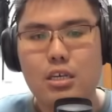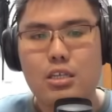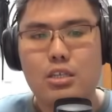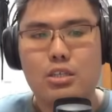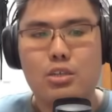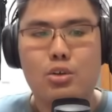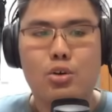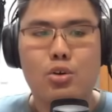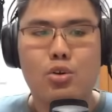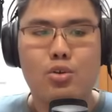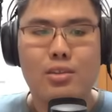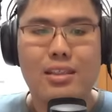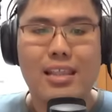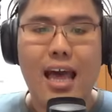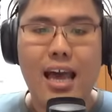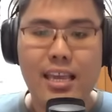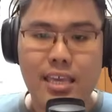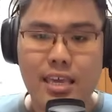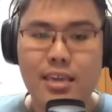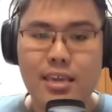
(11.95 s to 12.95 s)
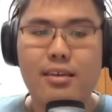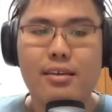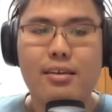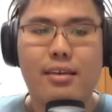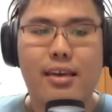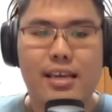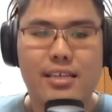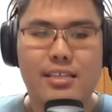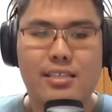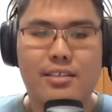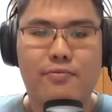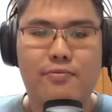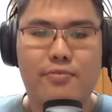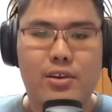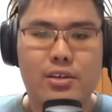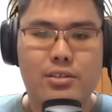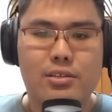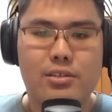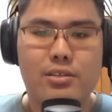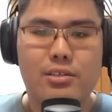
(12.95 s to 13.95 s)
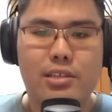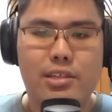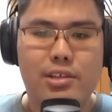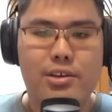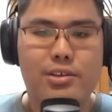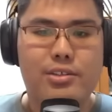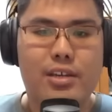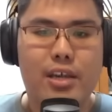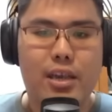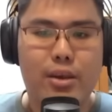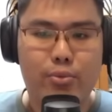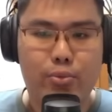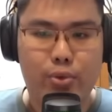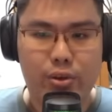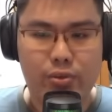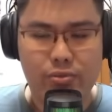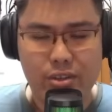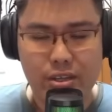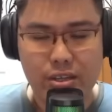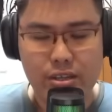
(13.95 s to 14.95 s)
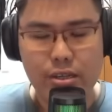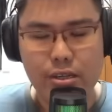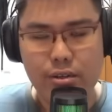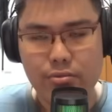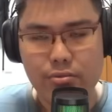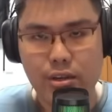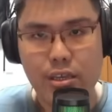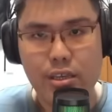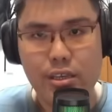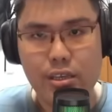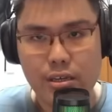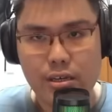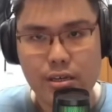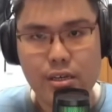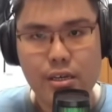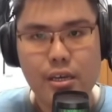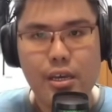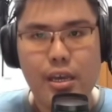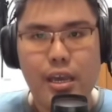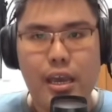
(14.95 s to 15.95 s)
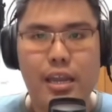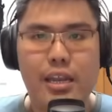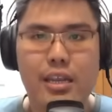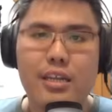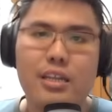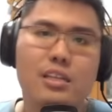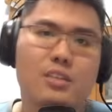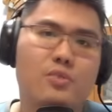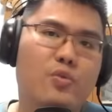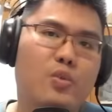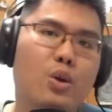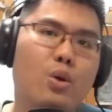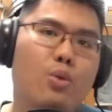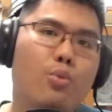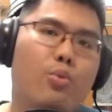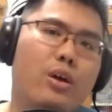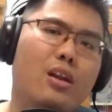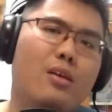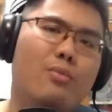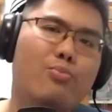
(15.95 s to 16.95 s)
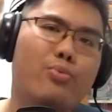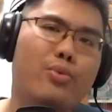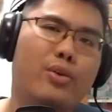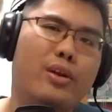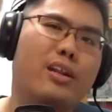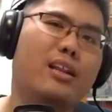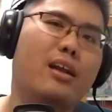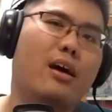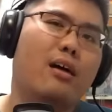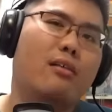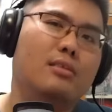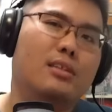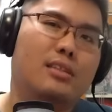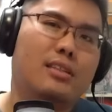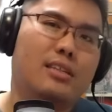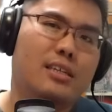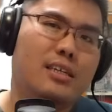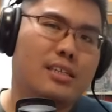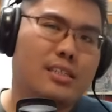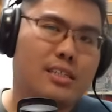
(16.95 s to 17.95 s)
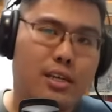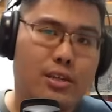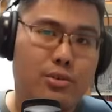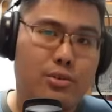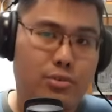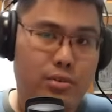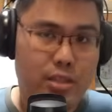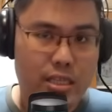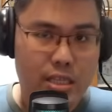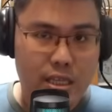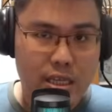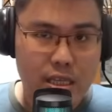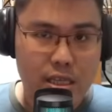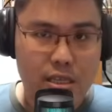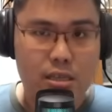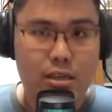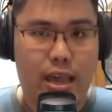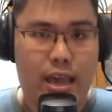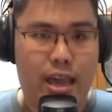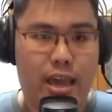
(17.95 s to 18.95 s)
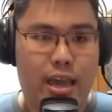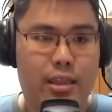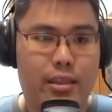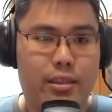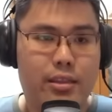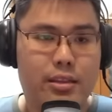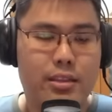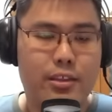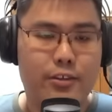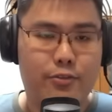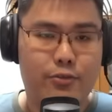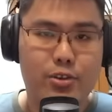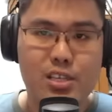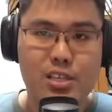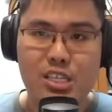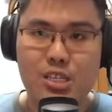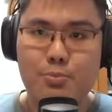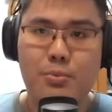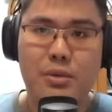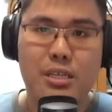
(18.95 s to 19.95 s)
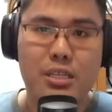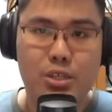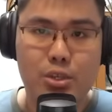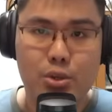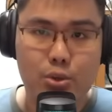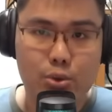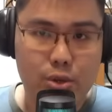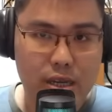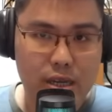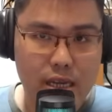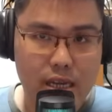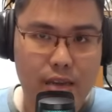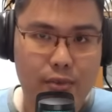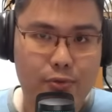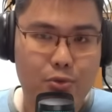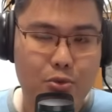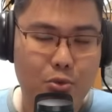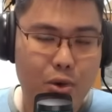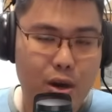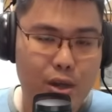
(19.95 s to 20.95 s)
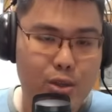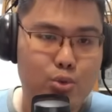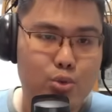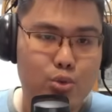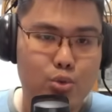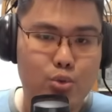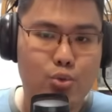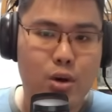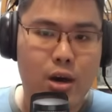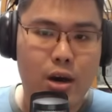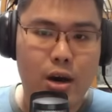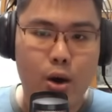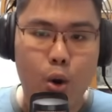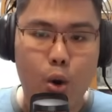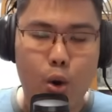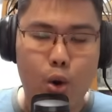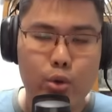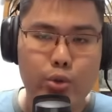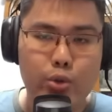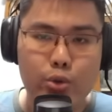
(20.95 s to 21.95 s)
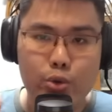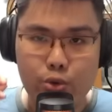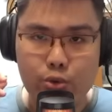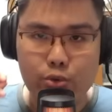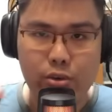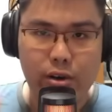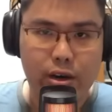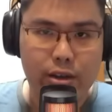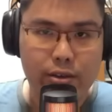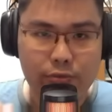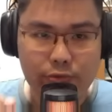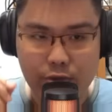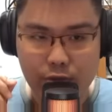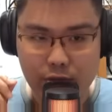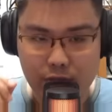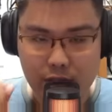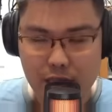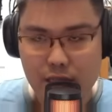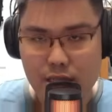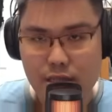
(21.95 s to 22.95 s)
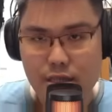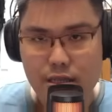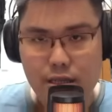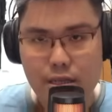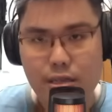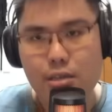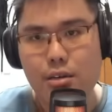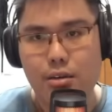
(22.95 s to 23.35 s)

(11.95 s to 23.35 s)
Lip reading: So DiKing has the fastest clear time with DiKing right here, and in this video we're gonna break down the things that you will need and the different speed tuning if you want to do a auto run for this.